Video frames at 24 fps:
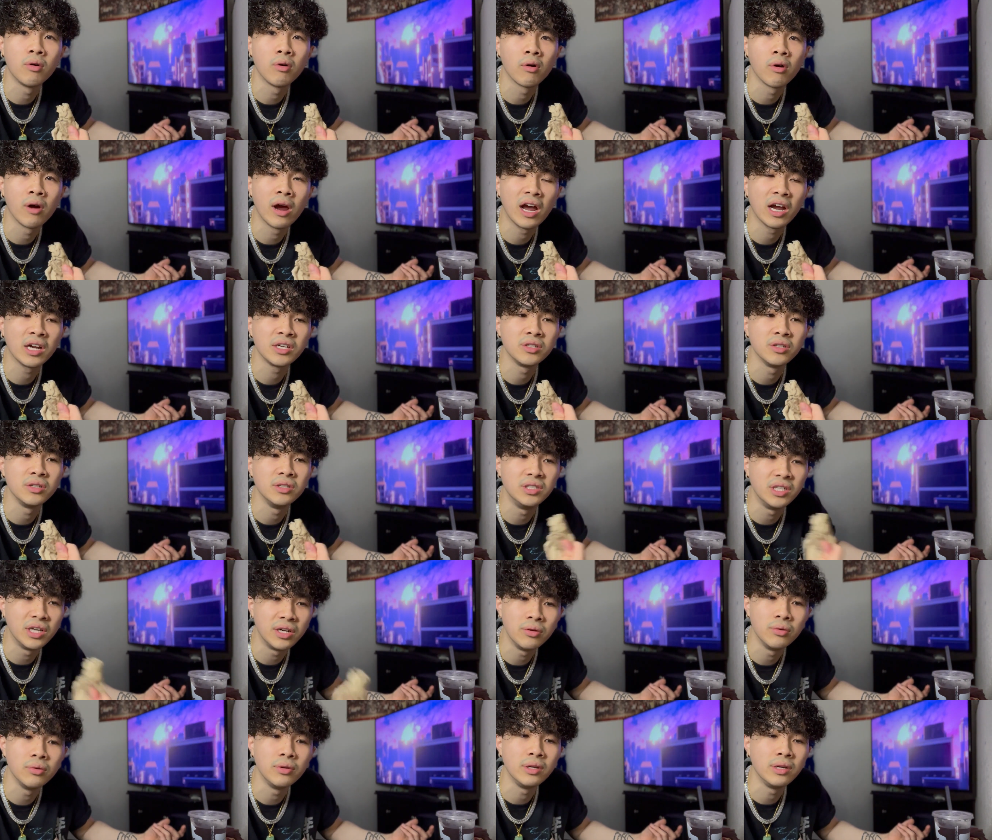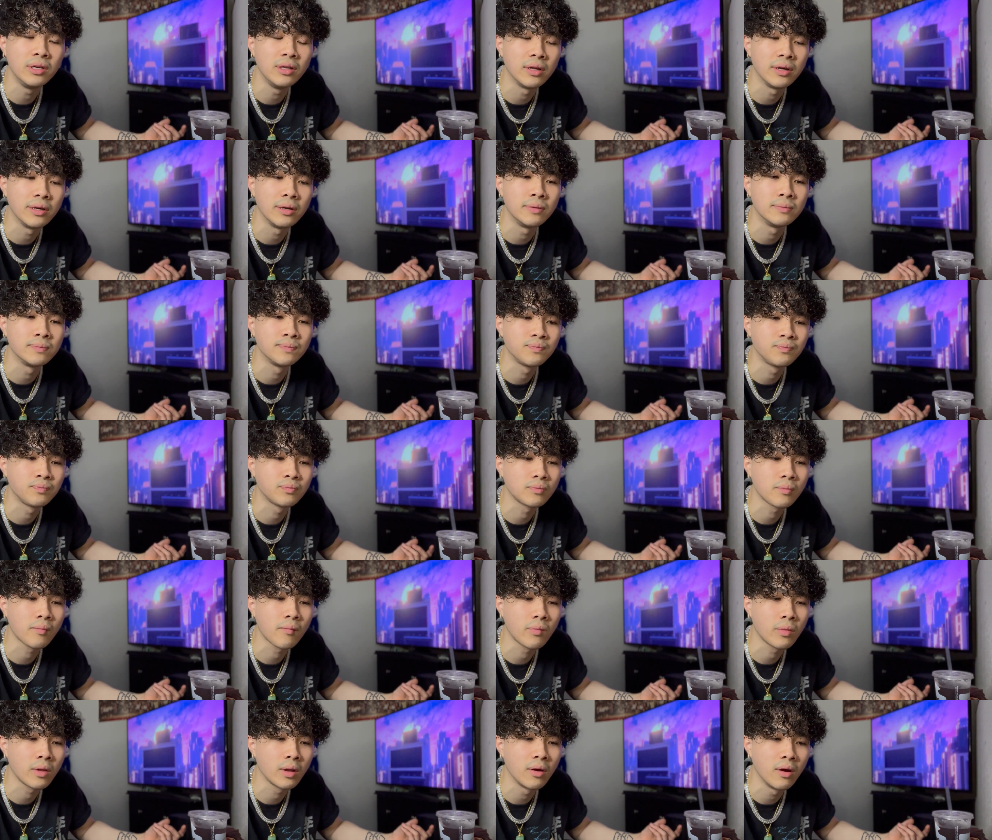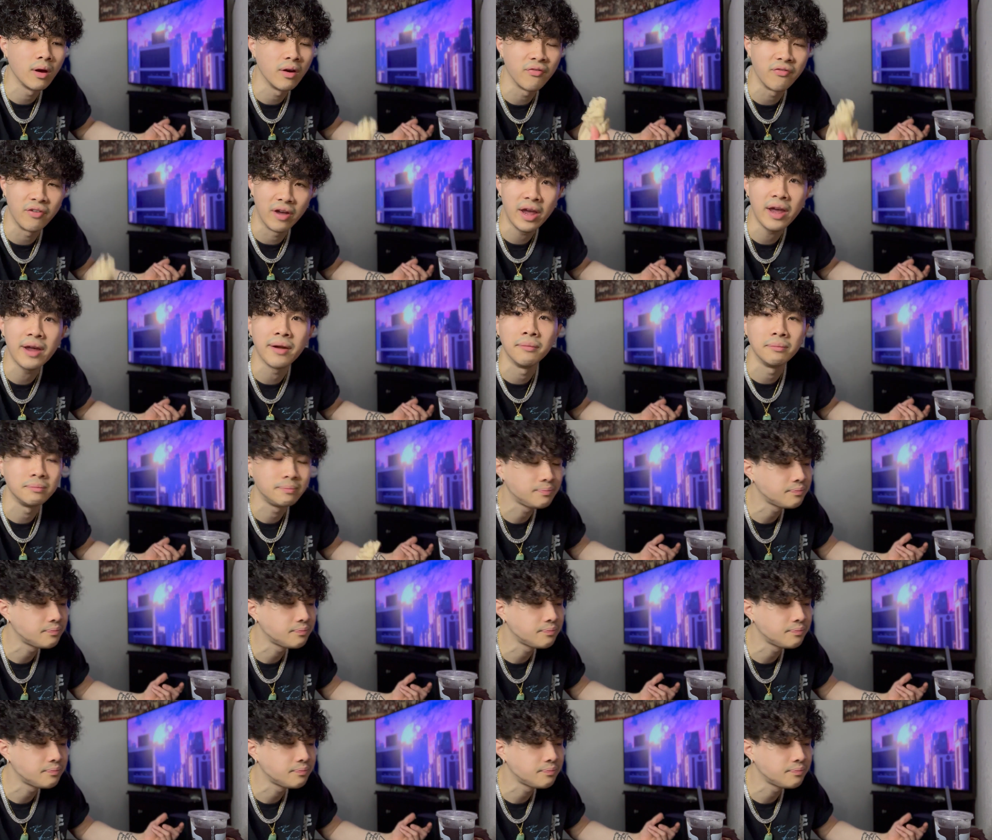are actually genuinely like a fan.